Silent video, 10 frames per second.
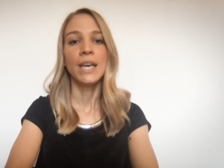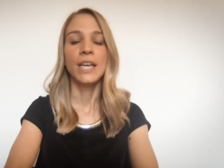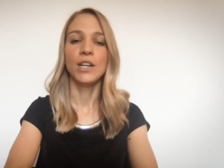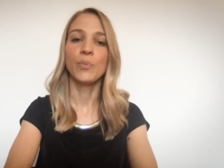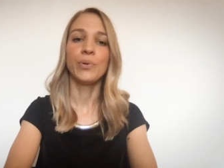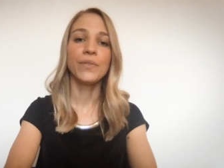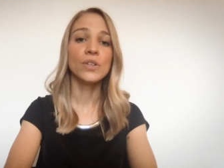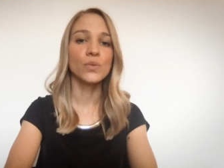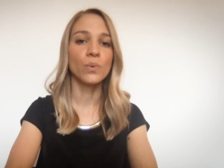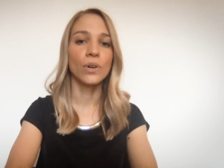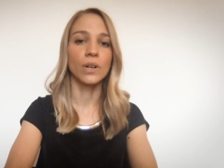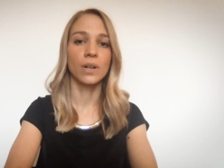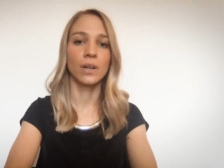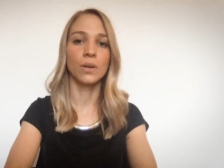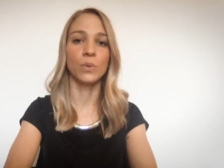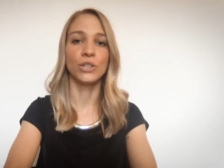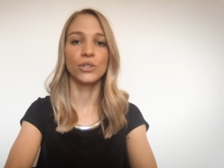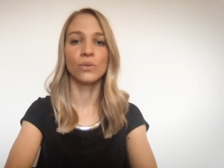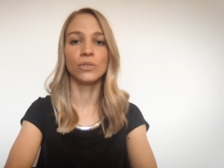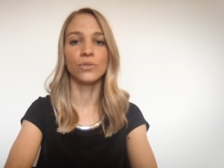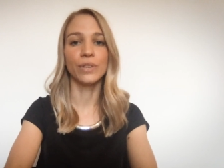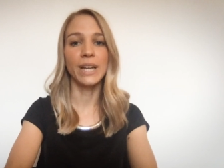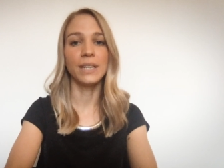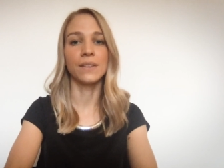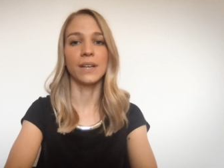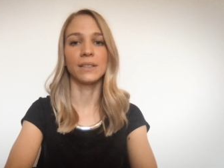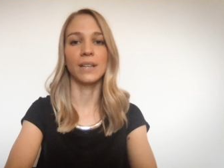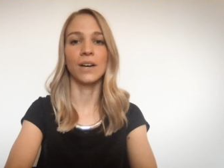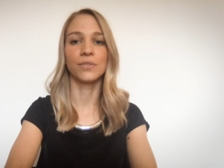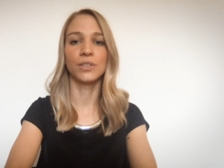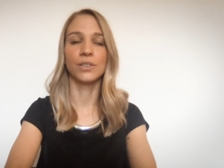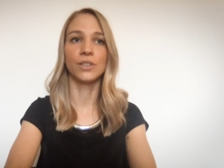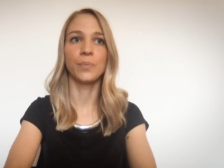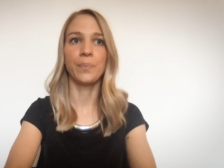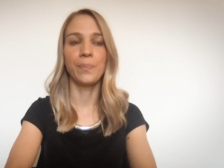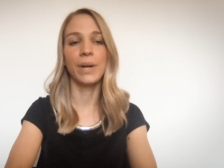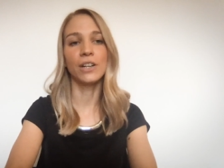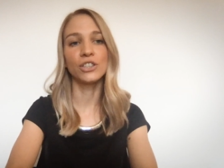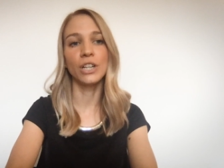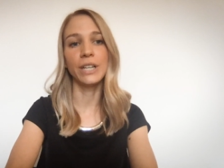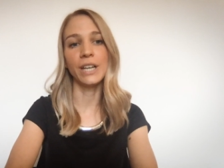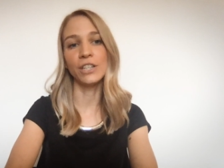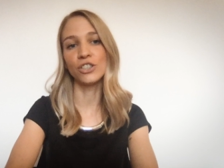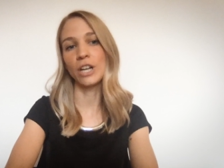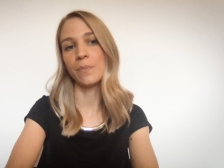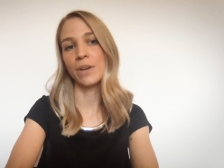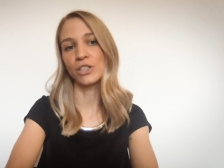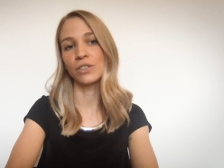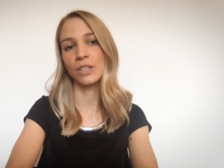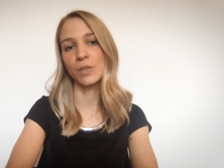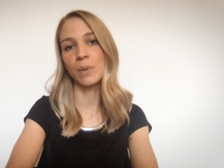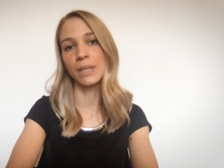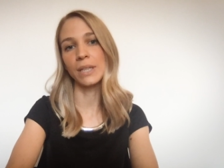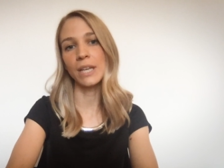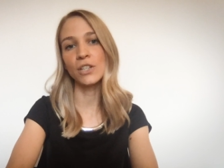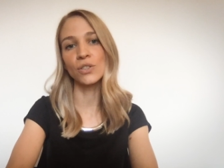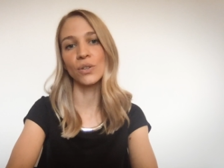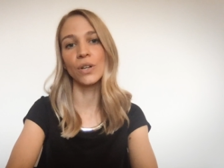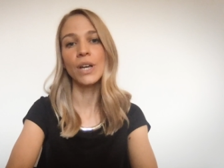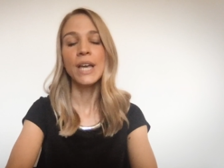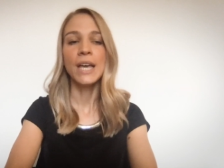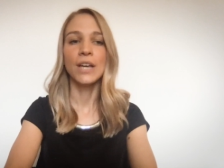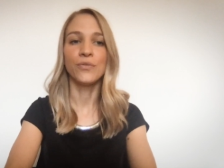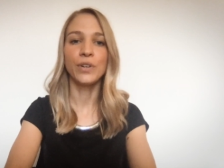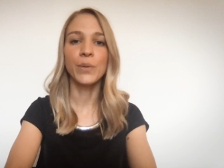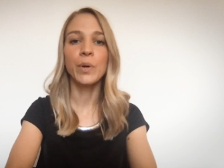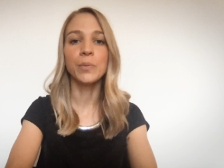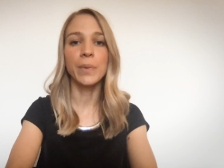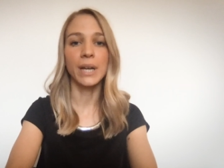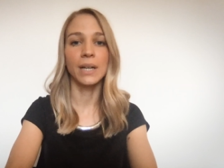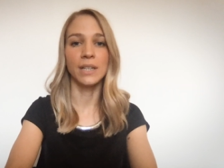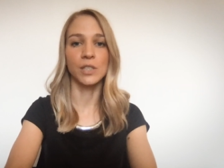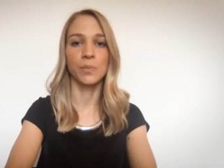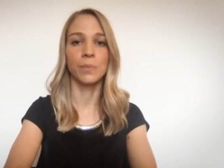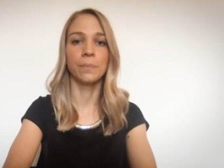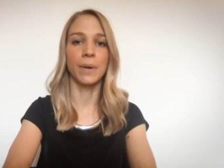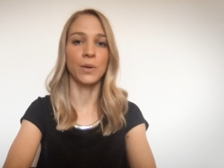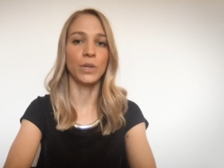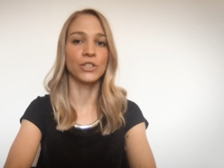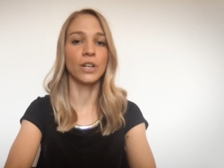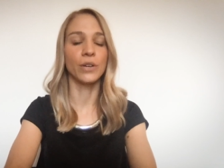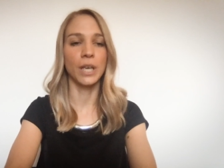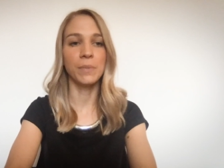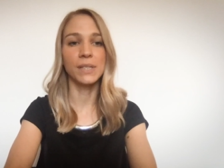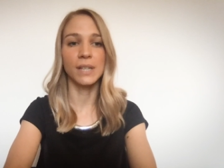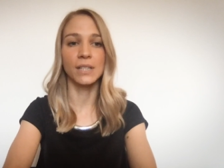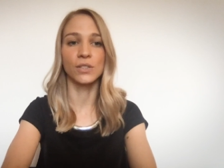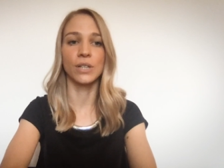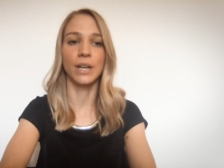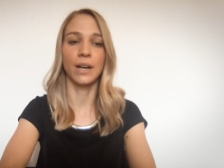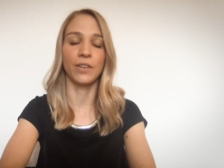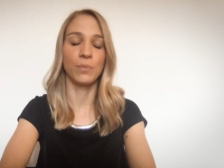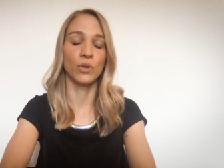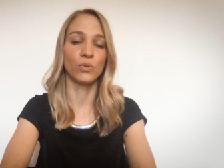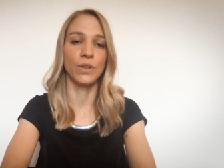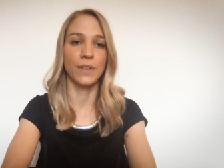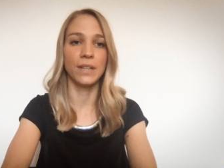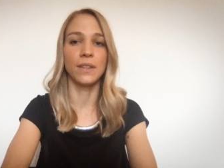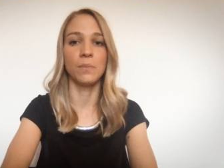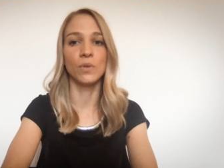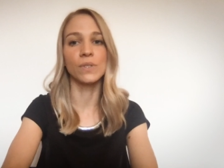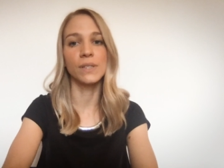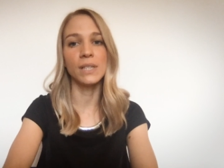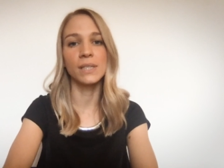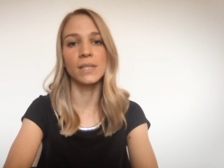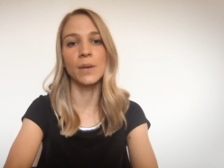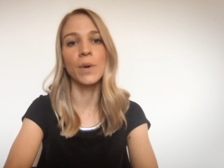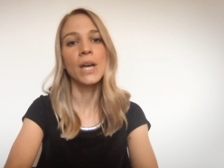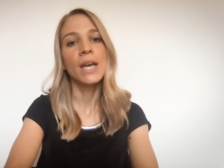In a previous work, uh, we showed already that after partially HLA matched transplantation, a frequent mechanism by which leukemia cells are able to evade the immune system